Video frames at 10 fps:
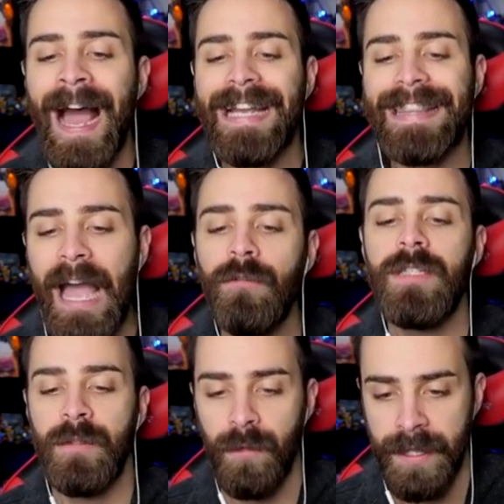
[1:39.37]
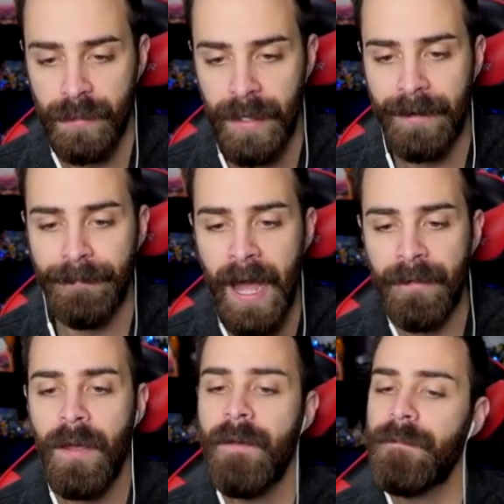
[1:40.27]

9,000 wins, three out of five.